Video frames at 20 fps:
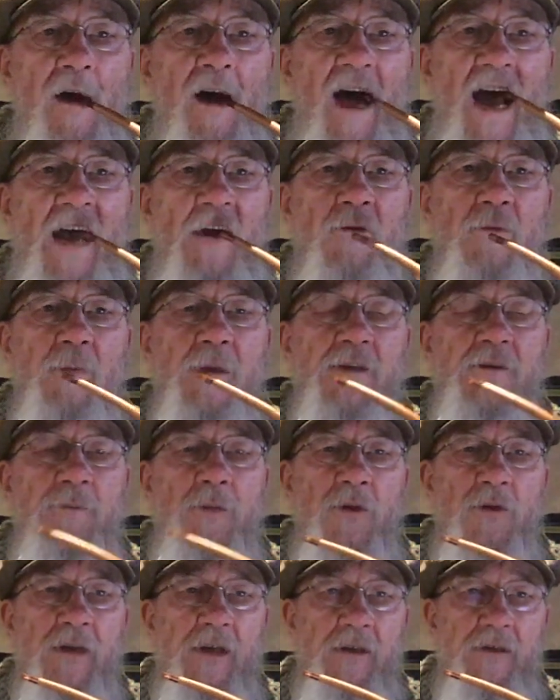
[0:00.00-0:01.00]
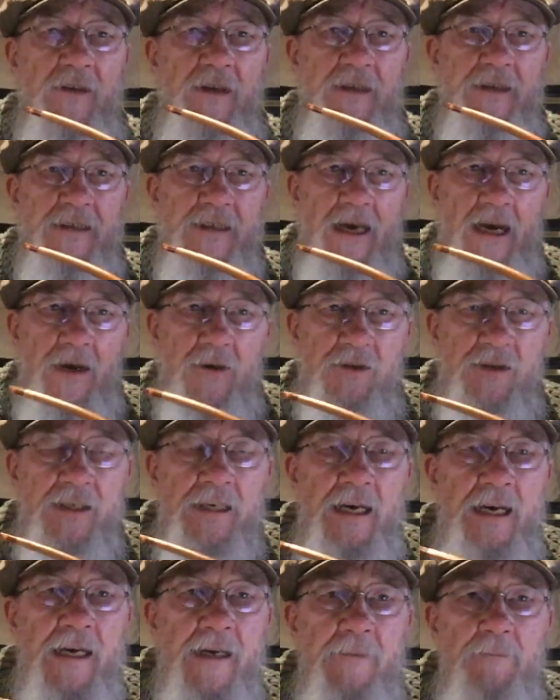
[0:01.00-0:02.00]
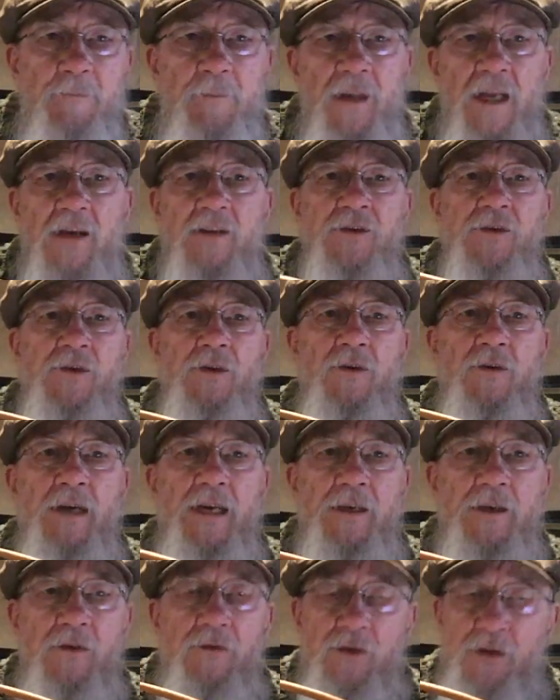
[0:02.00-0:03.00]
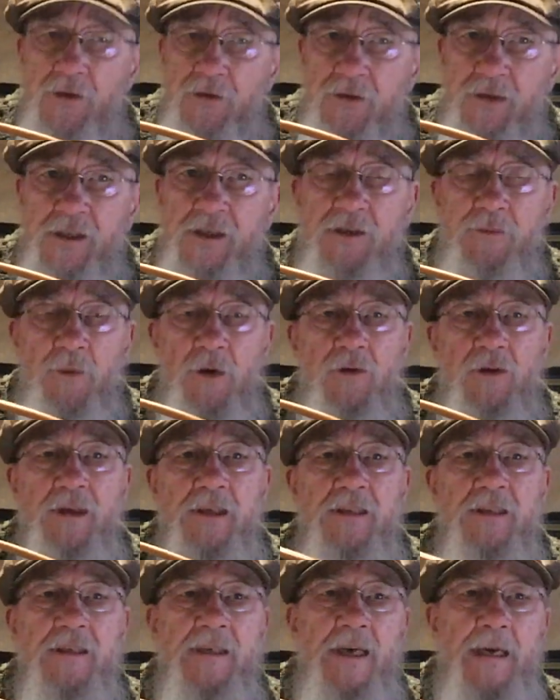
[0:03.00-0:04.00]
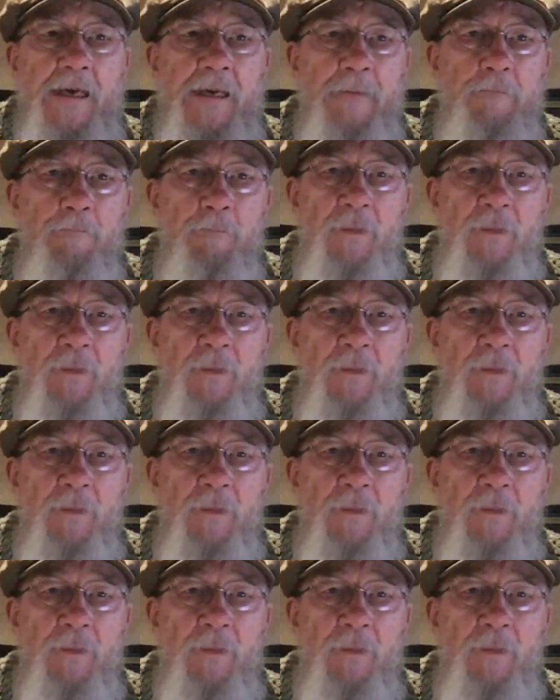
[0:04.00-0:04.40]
I will be smoking this outside. As you know, I don't usually smoke inside.